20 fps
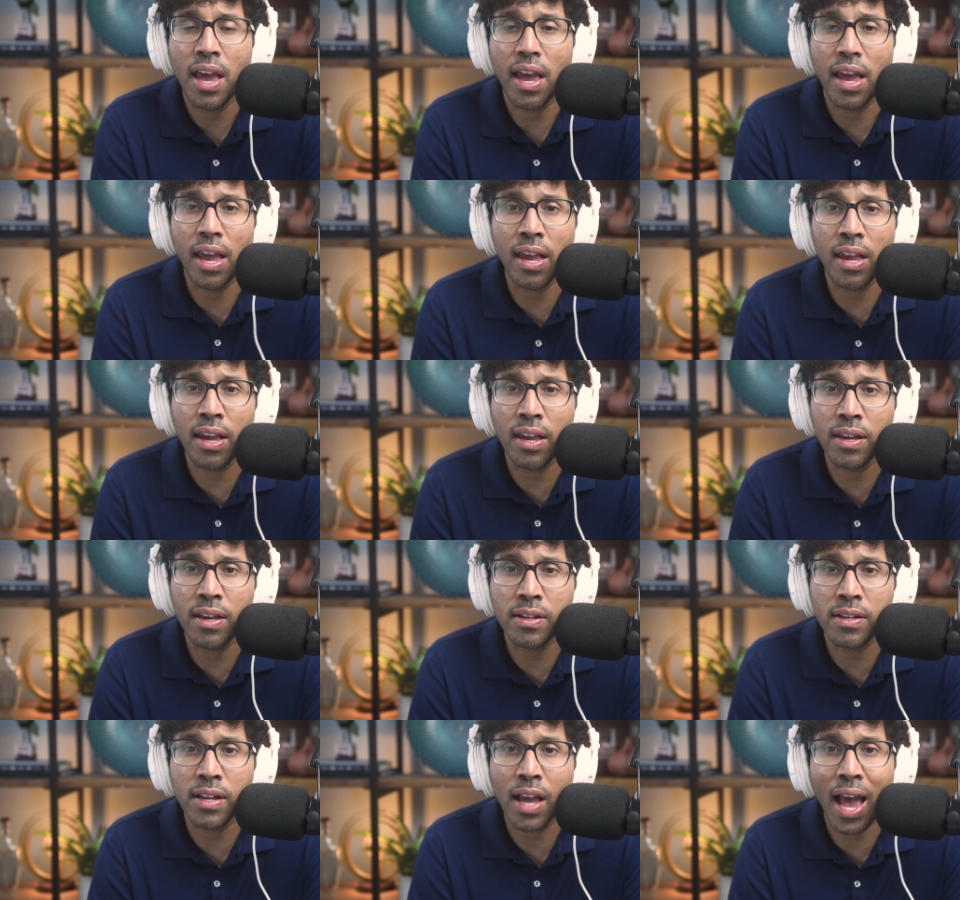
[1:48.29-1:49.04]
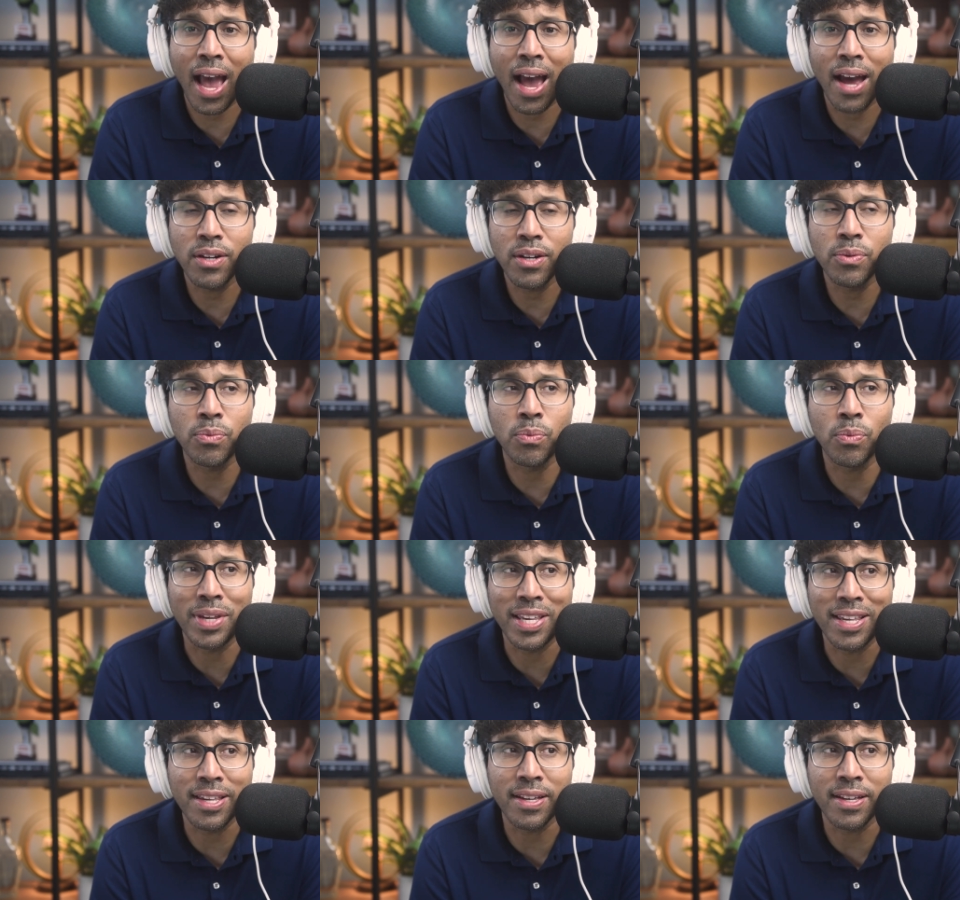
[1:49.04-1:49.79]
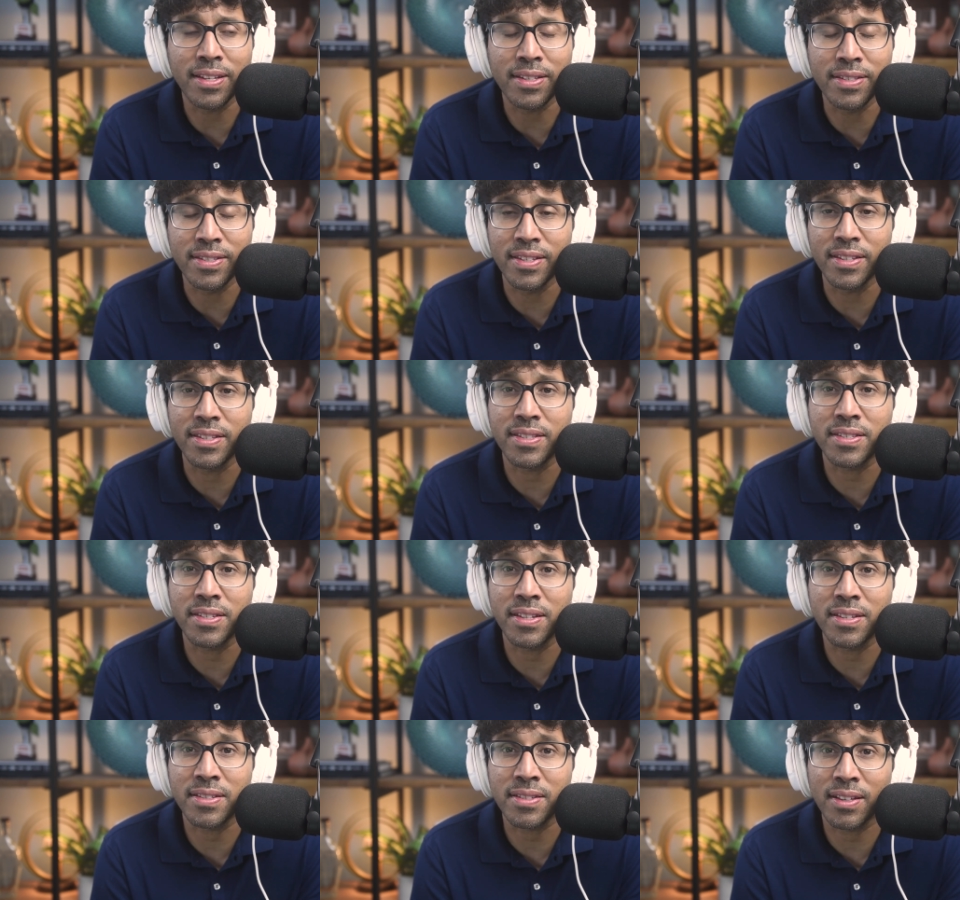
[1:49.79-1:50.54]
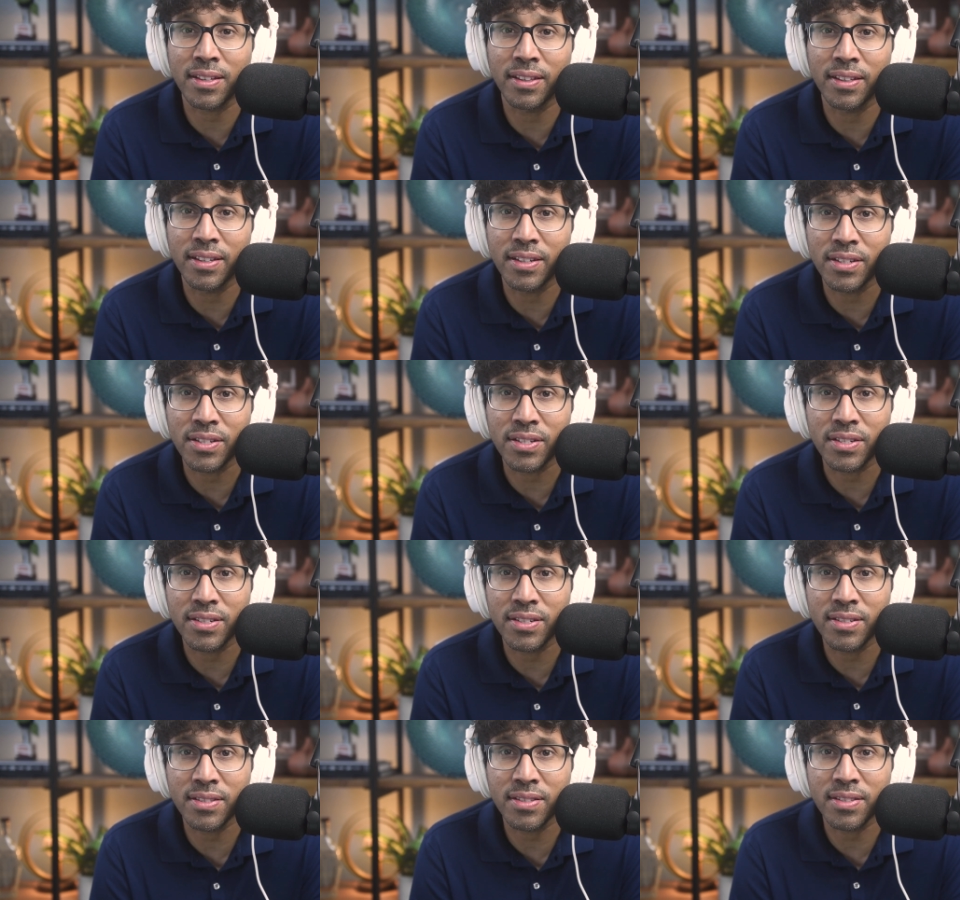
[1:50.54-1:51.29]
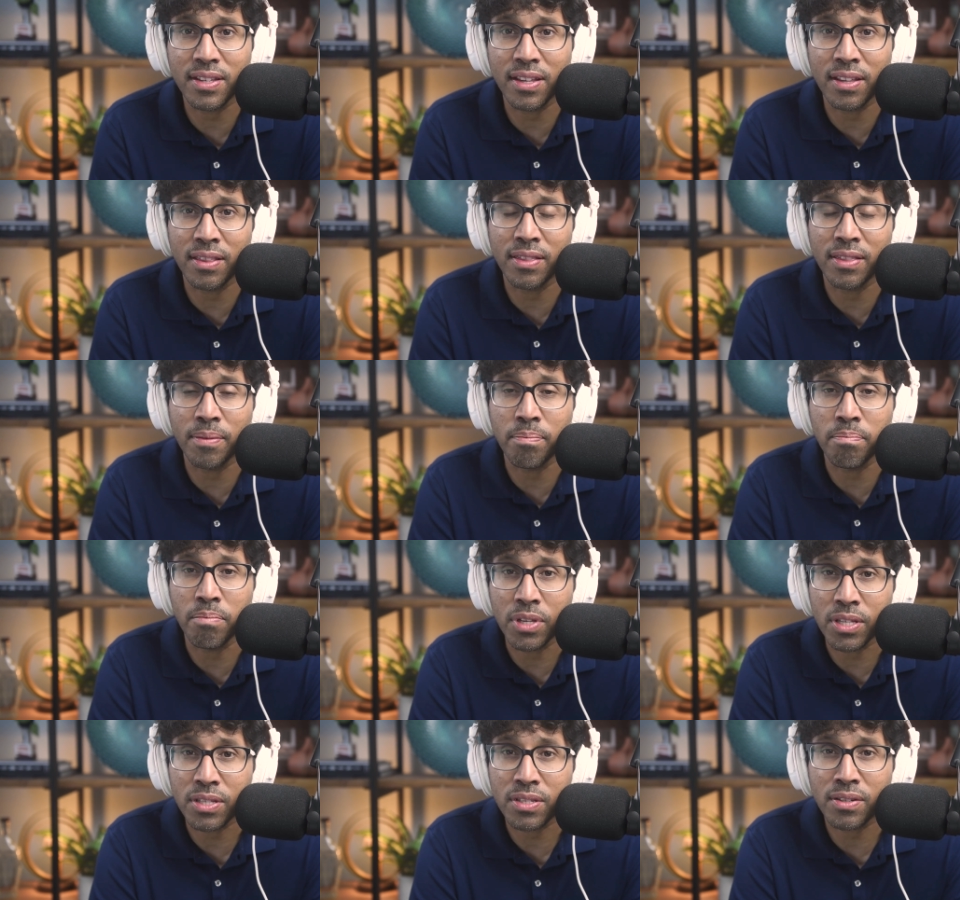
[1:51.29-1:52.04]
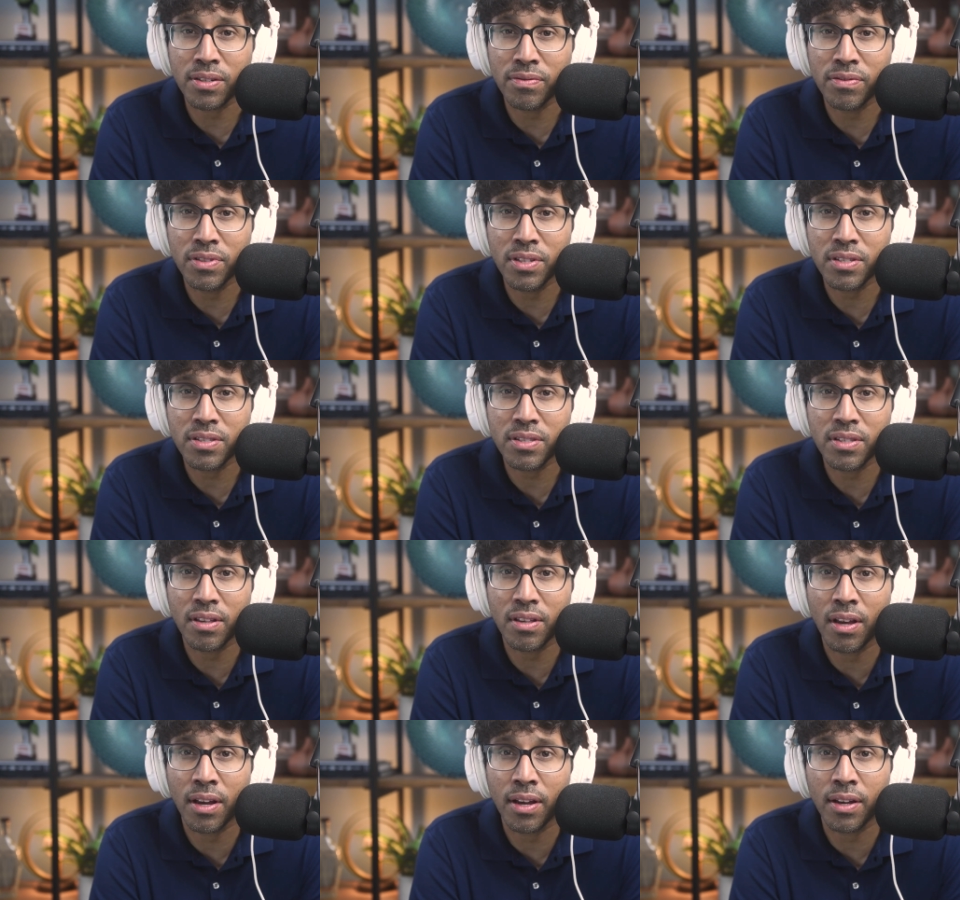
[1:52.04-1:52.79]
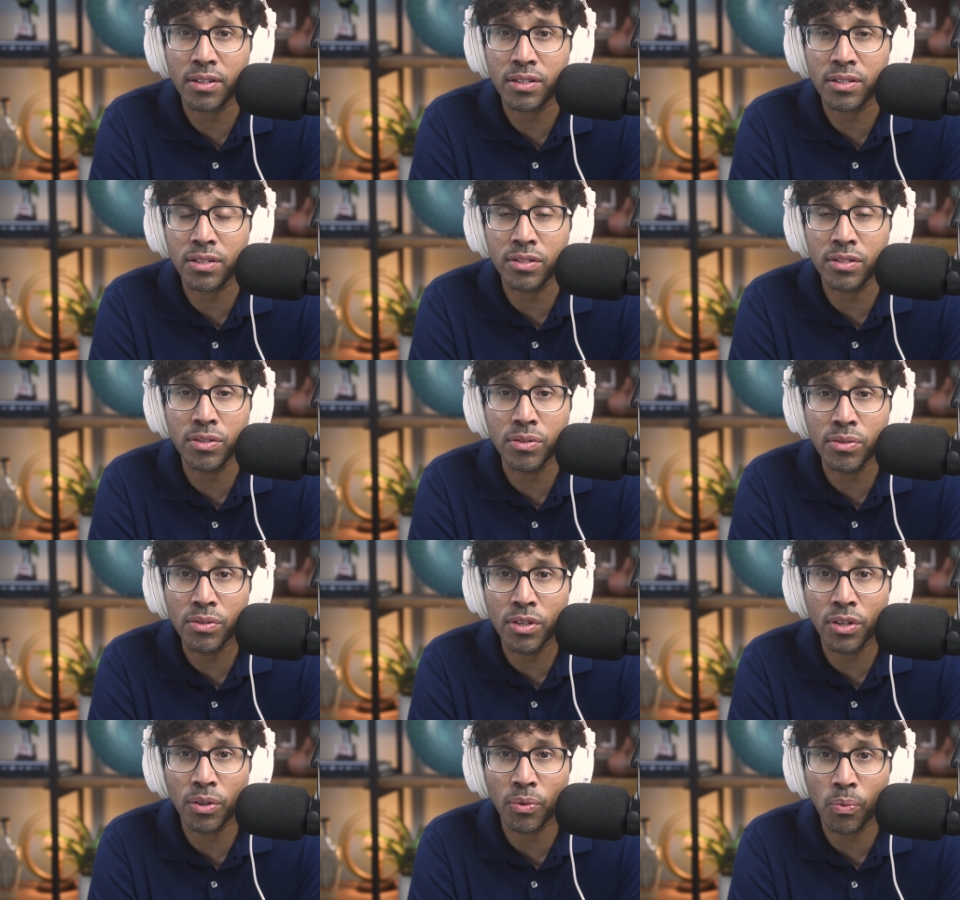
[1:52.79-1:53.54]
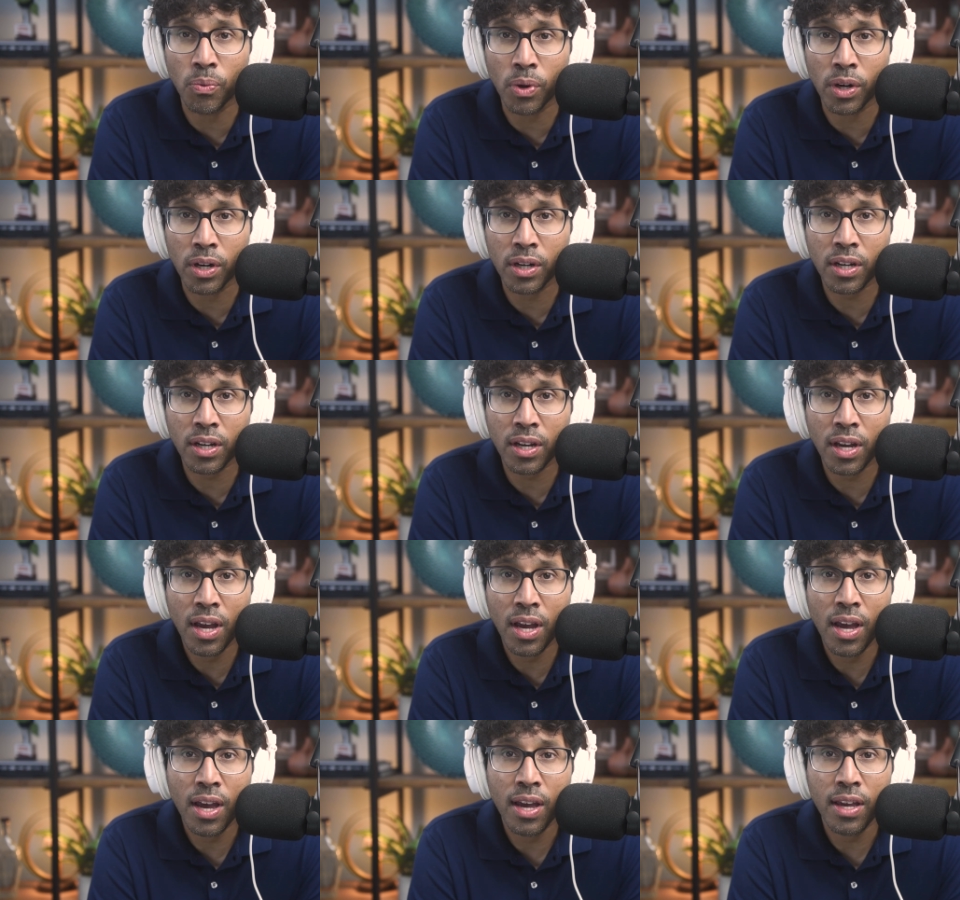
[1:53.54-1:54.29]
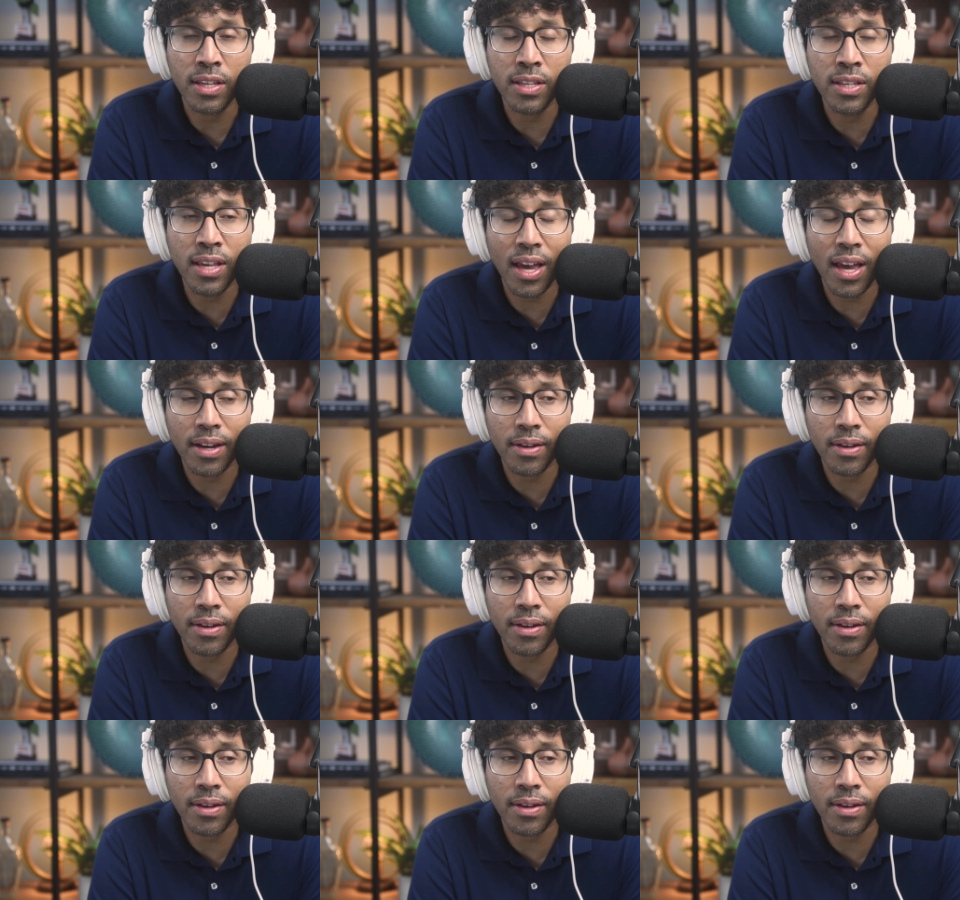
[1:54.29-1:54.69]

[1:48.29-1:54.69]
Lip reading: And how do we exist as clinicians in the midst of this to do good work? Yet,